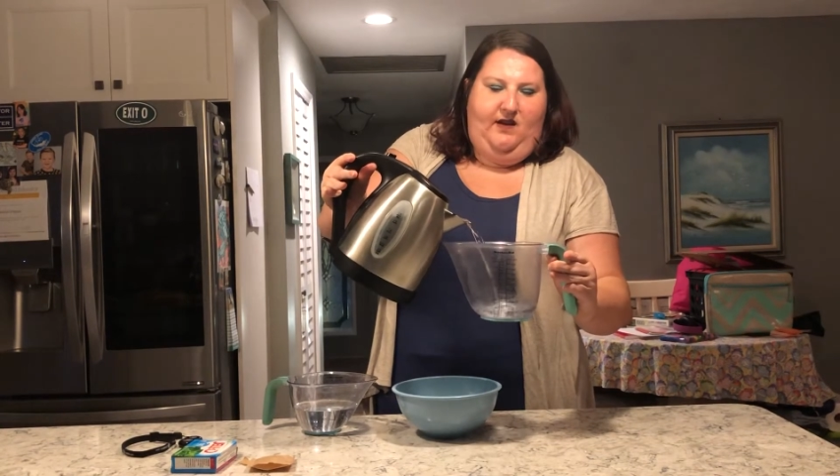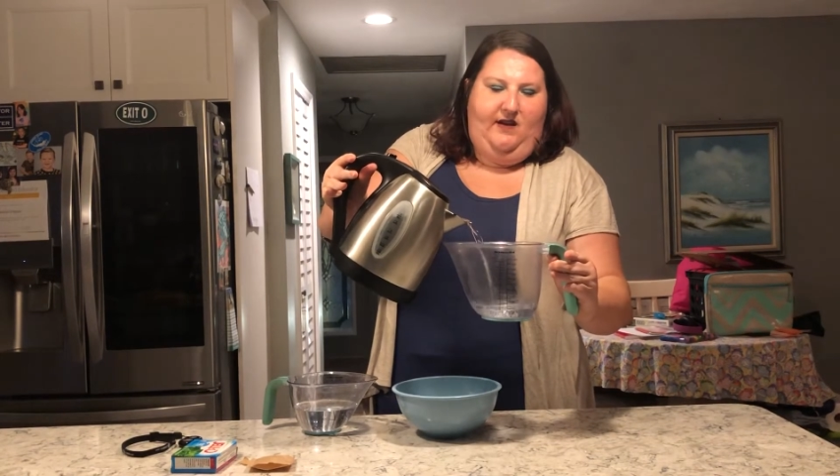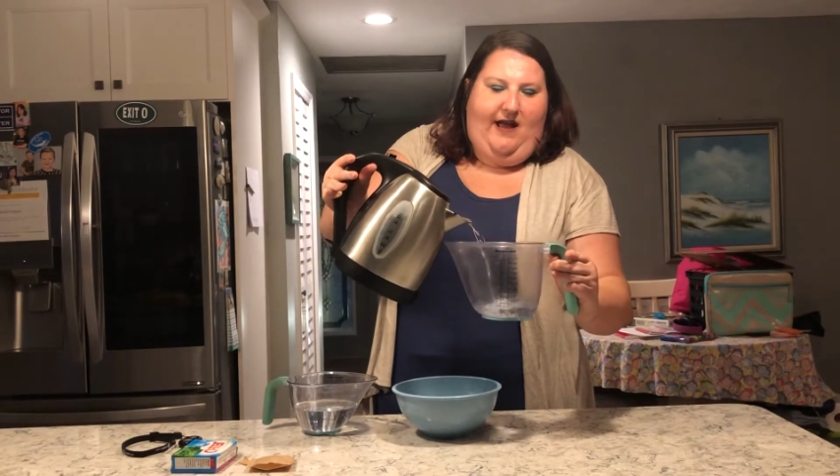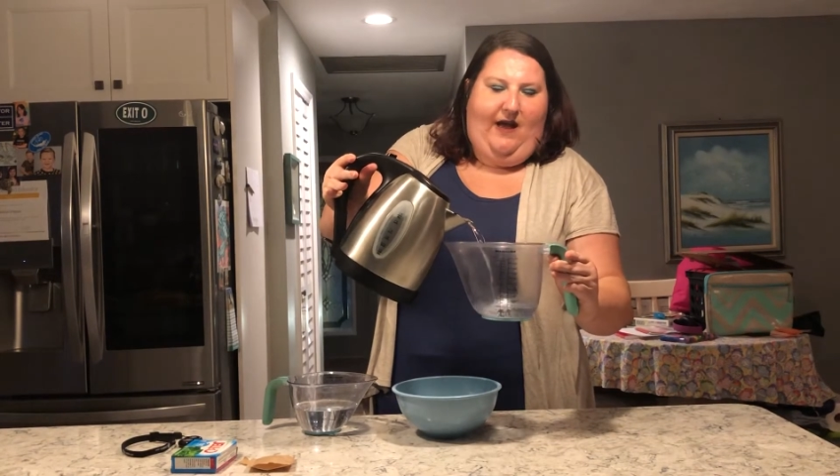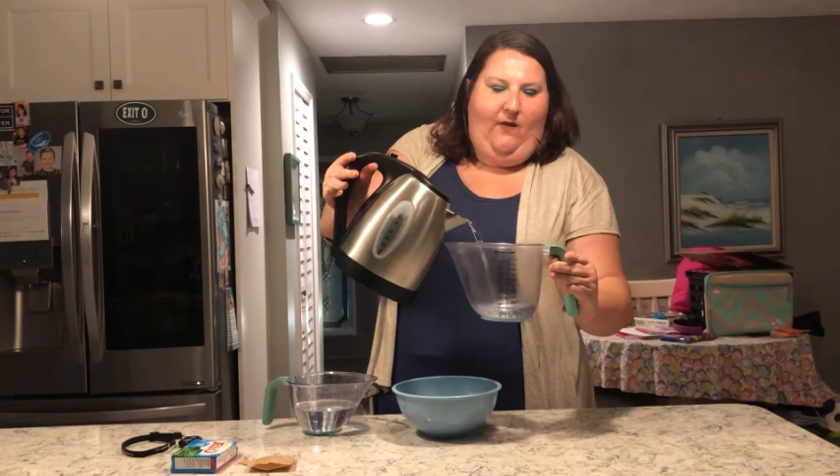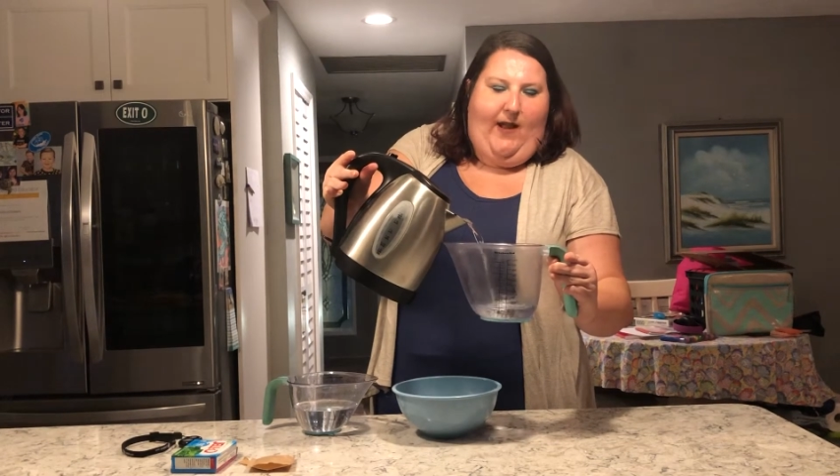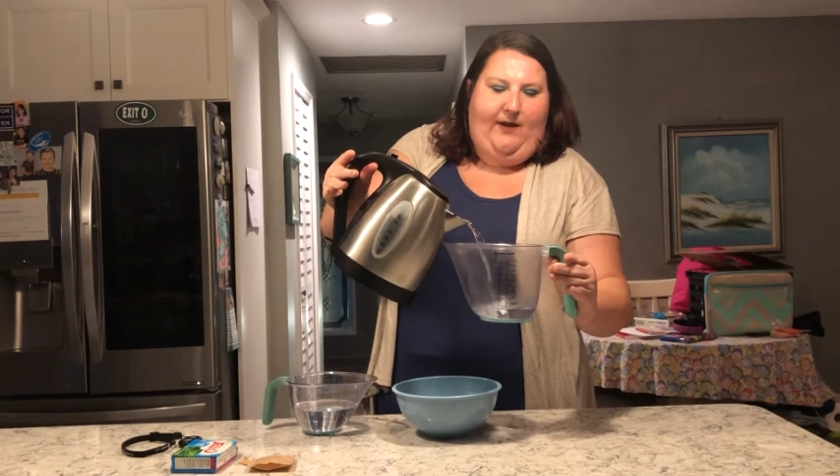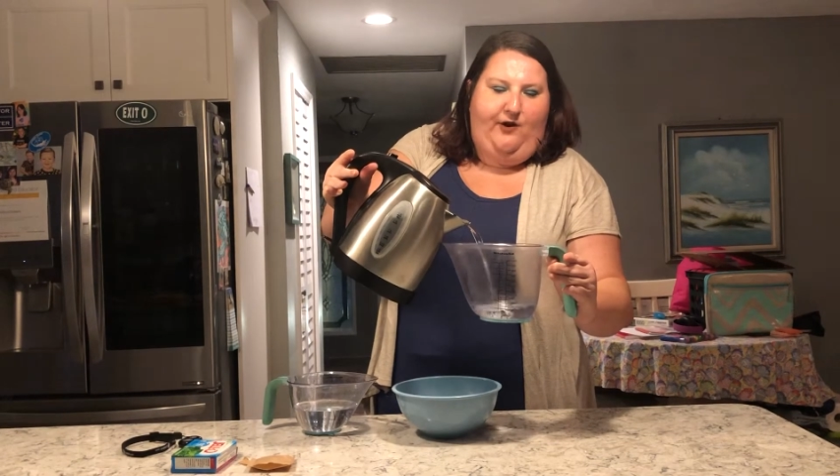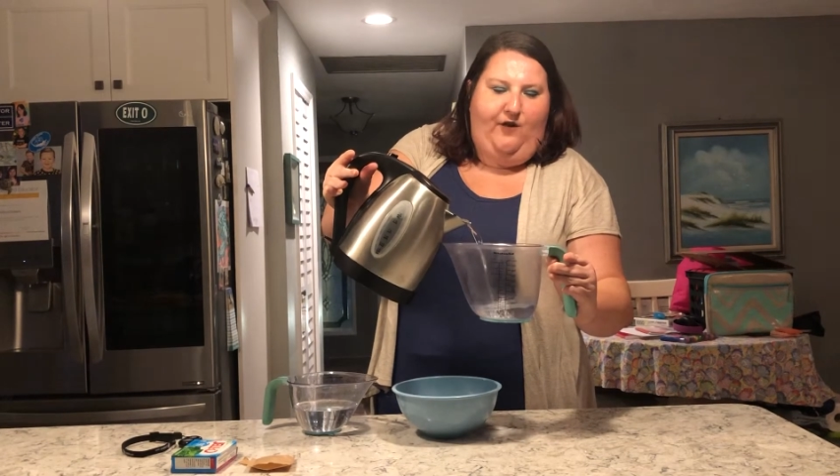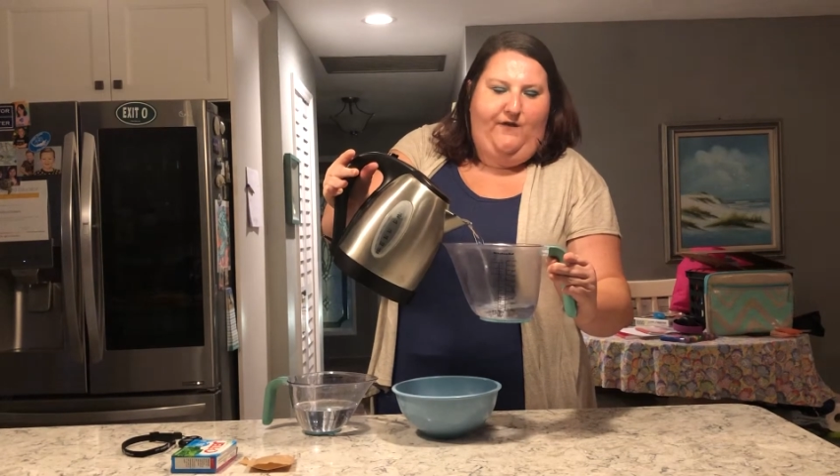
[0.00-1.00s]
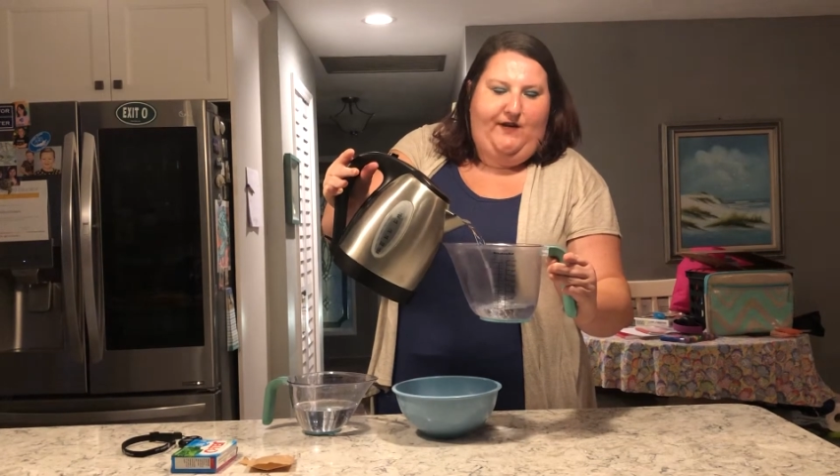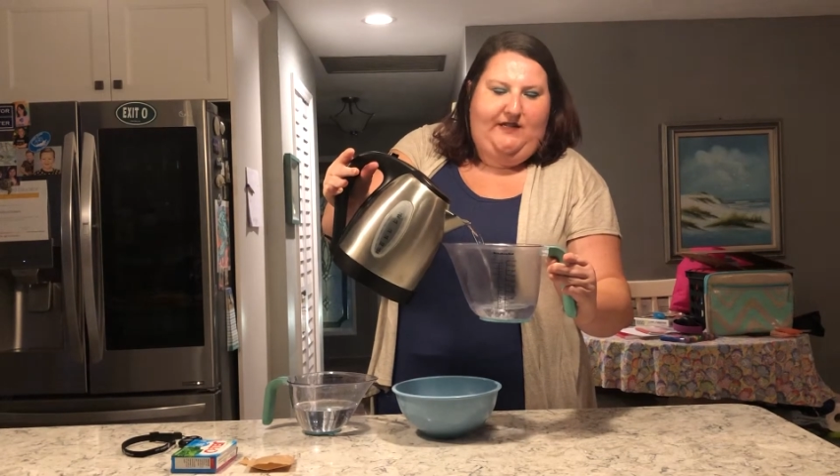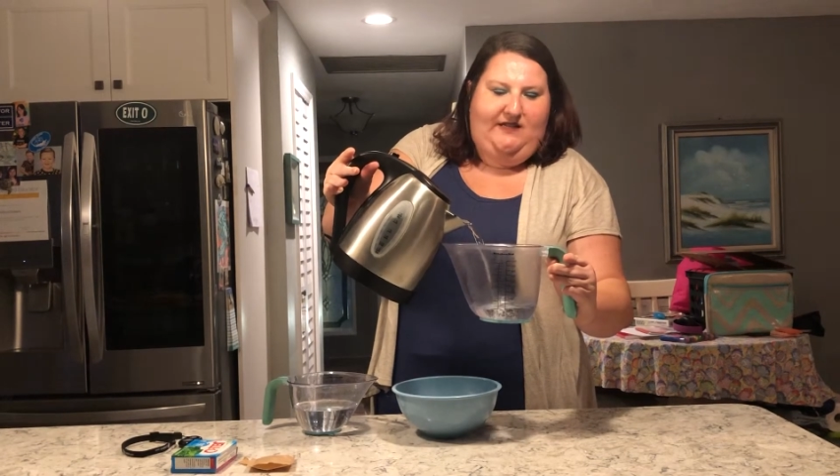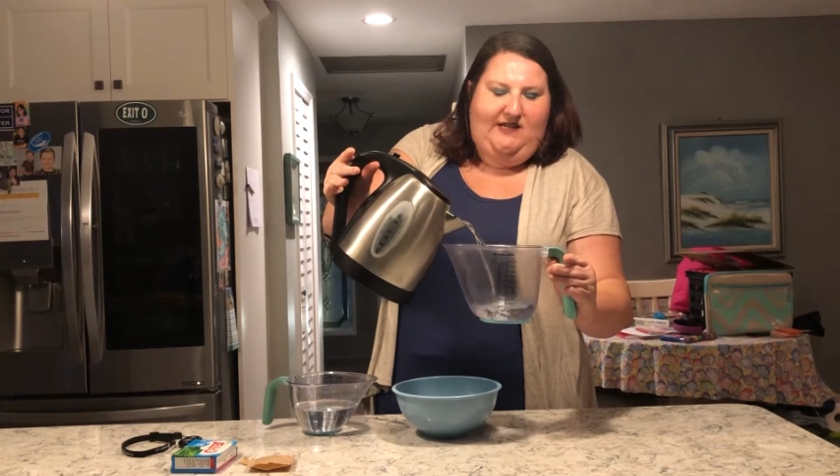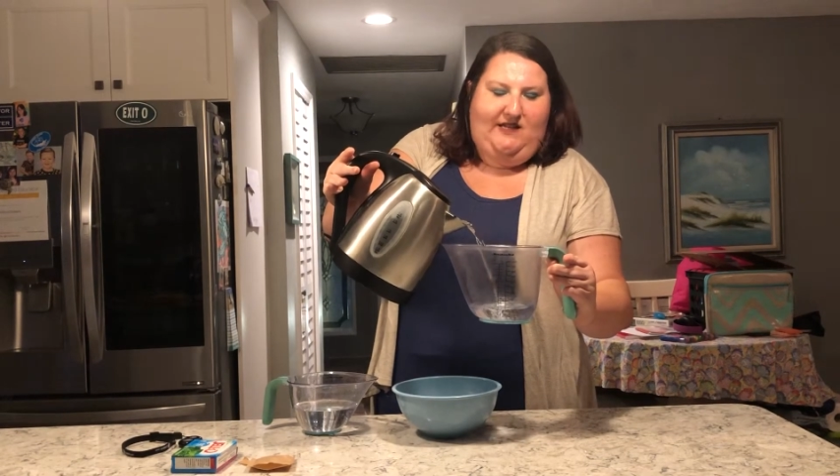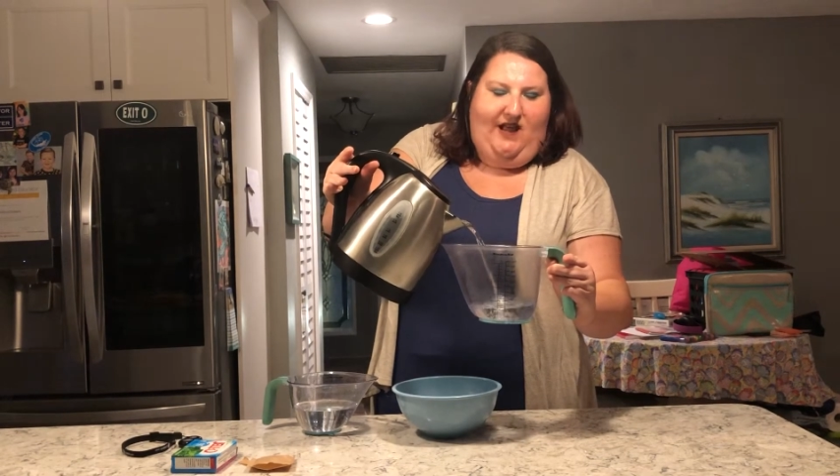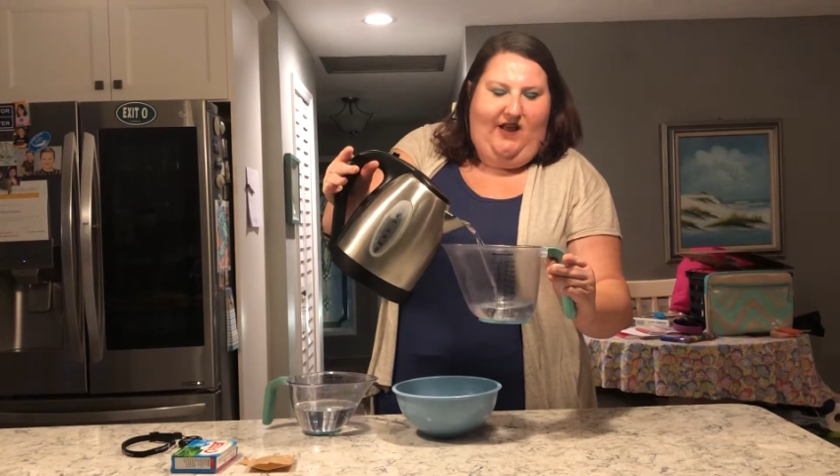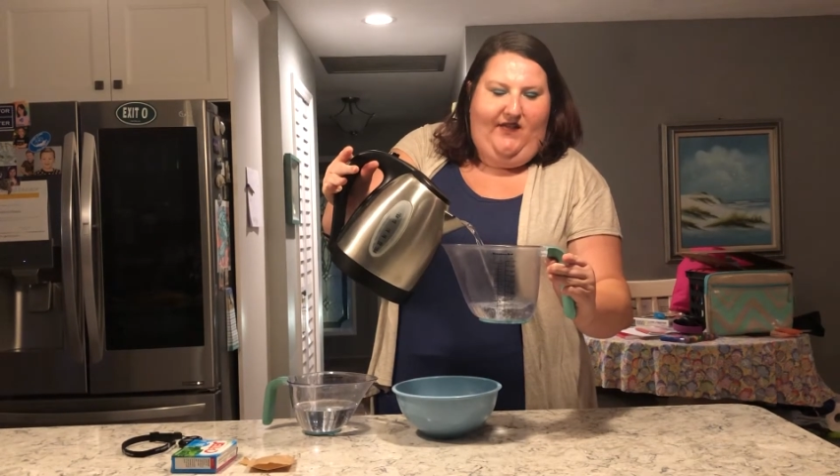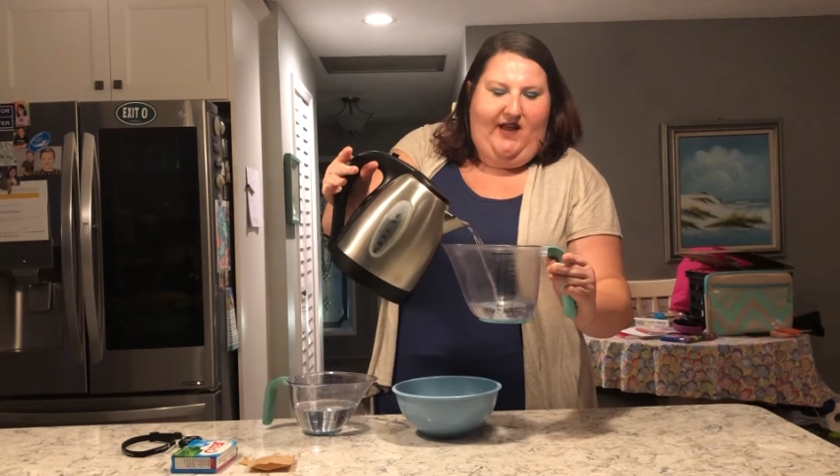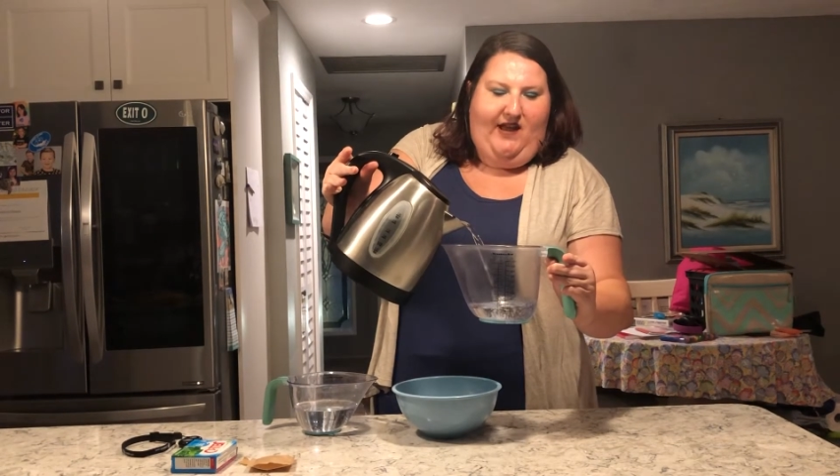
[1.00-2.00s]
Now, I don't know if you can see this on
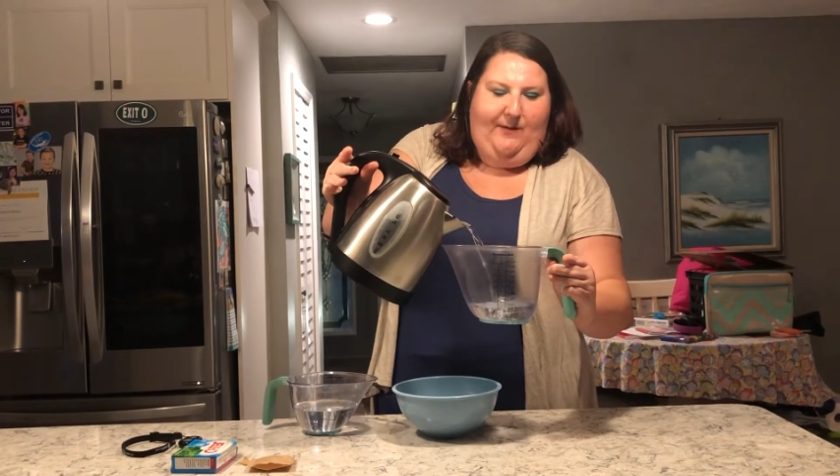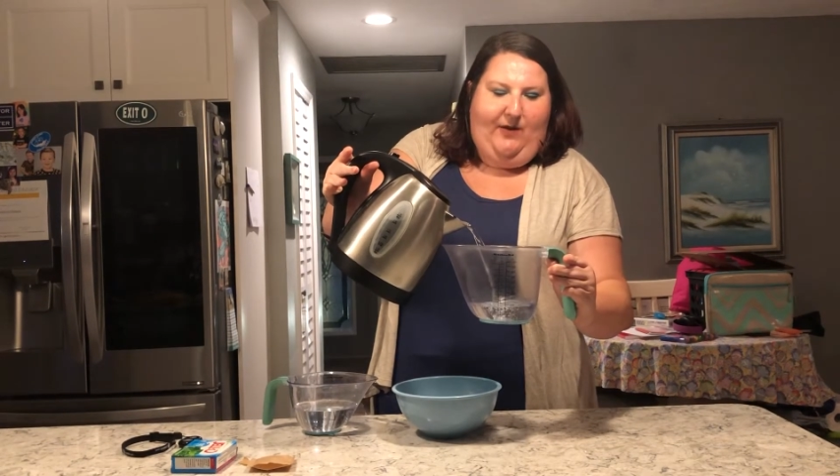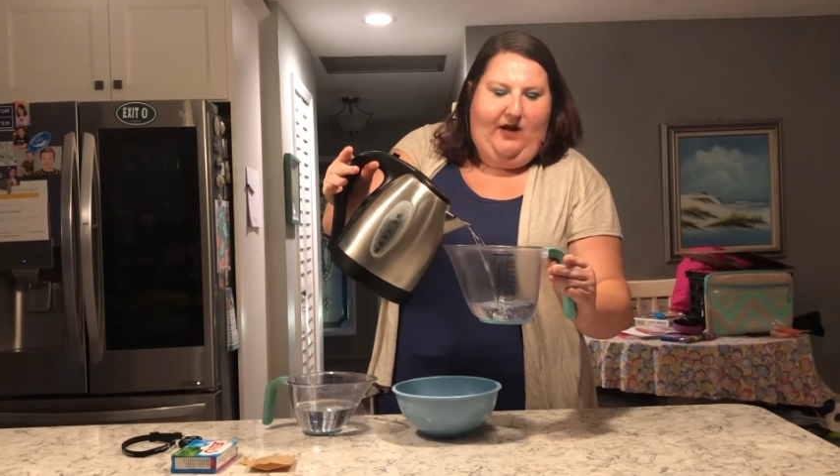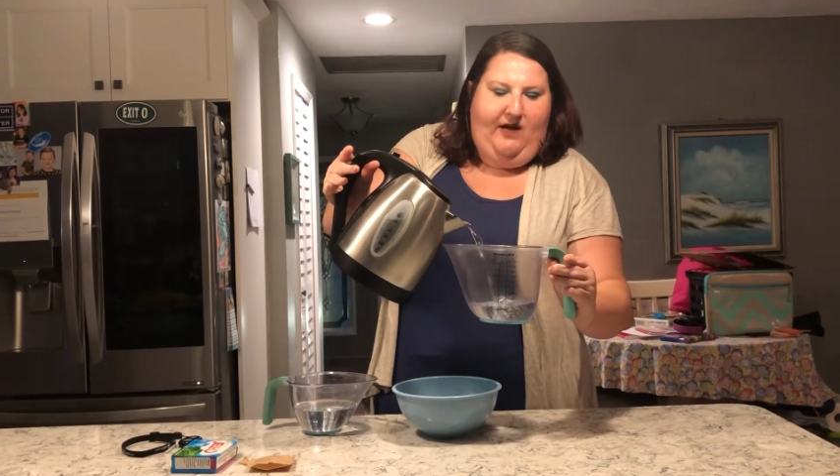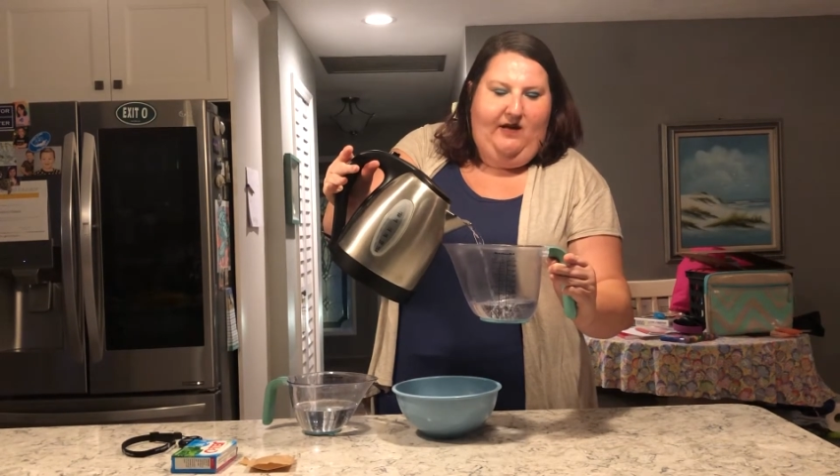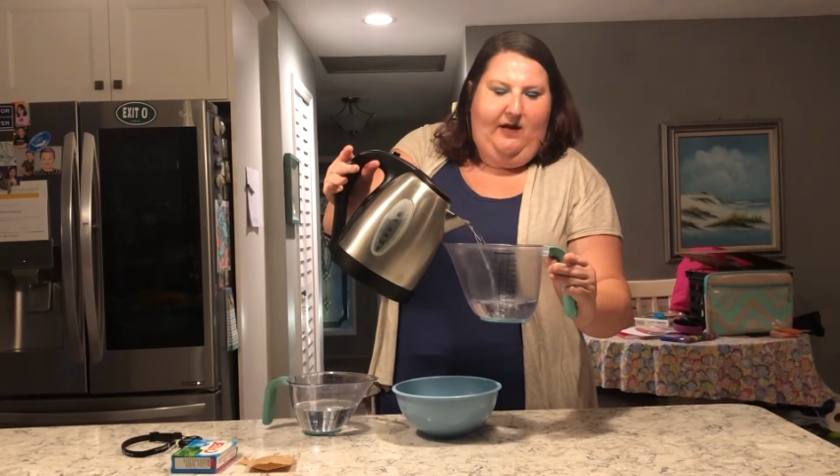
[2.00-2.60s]
the camera,